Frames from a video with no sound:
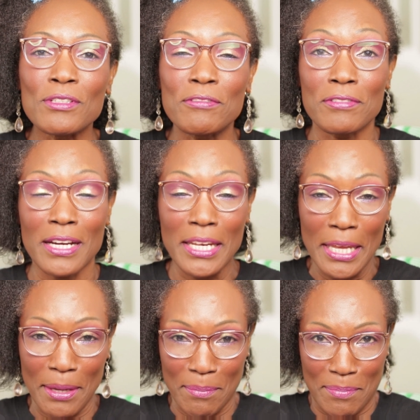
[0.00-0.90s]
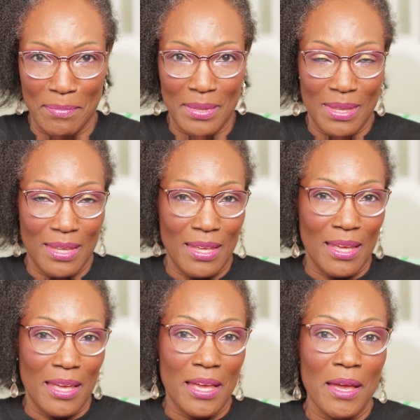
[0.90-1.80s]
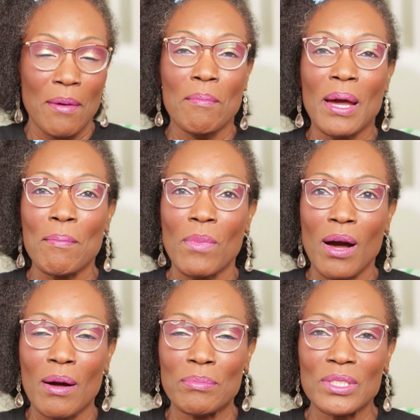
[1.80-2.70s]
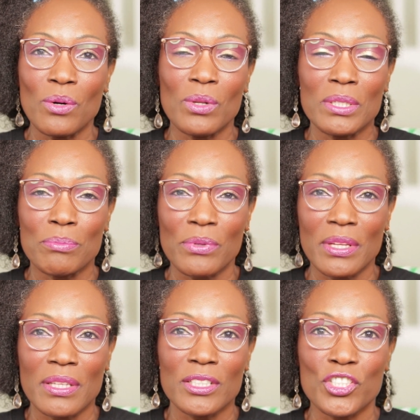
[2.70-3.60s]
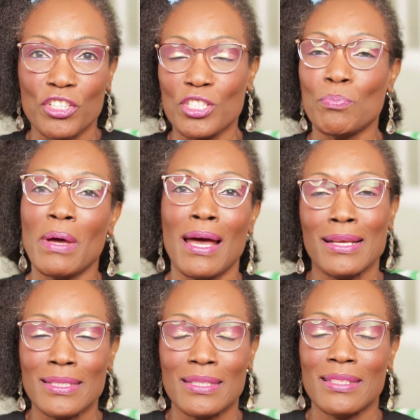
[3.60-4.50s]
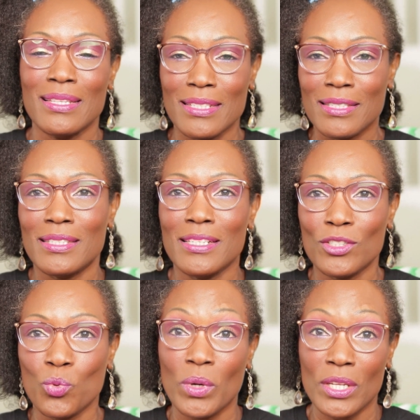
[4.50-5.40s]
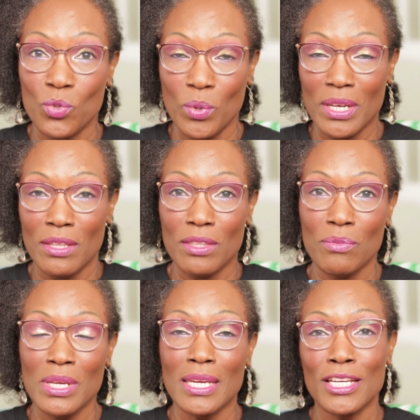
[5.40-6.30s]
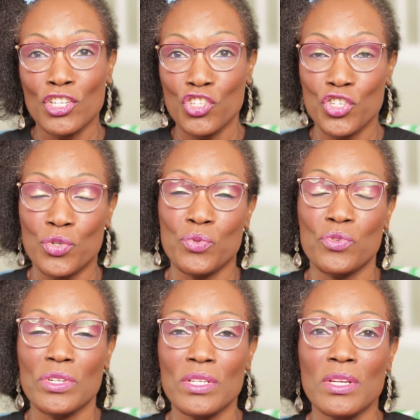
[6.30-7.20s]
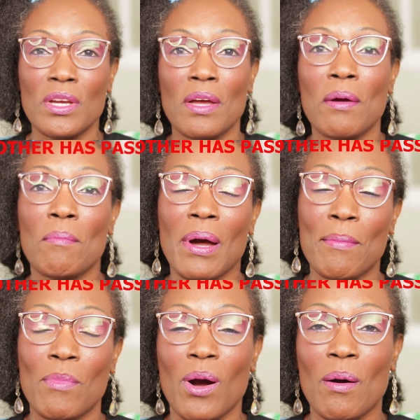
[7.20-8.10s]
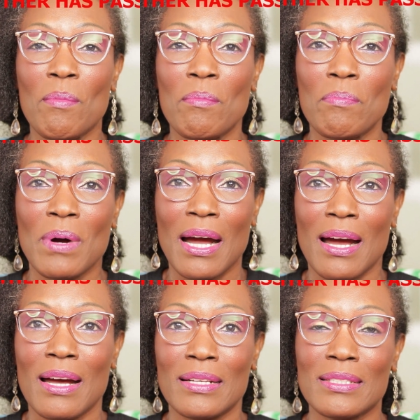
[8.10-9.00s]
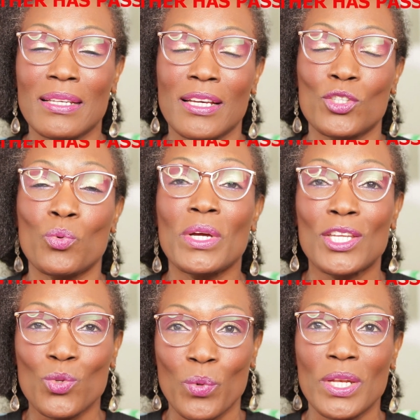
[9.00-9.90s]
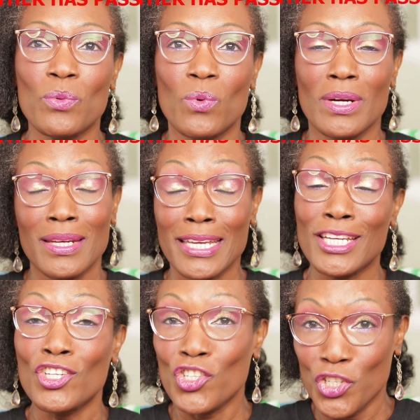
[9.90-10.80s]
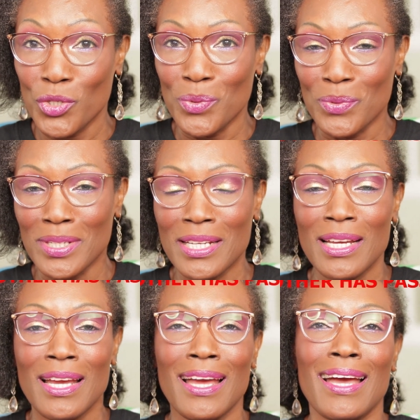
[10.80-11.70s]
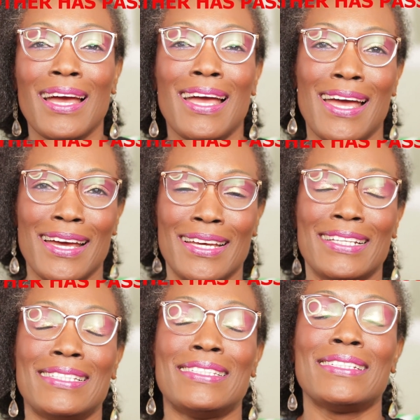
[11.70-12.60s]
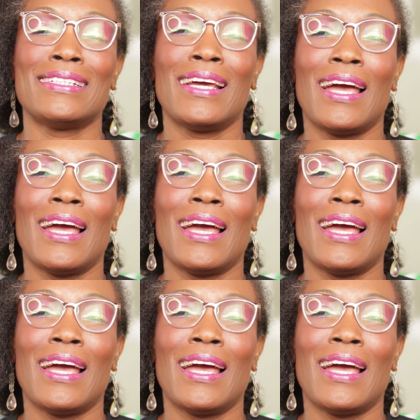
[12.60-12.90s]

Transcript: to find him. My mom's older brother just passed this year, 2023, in June. My mom passed 2021 in June. And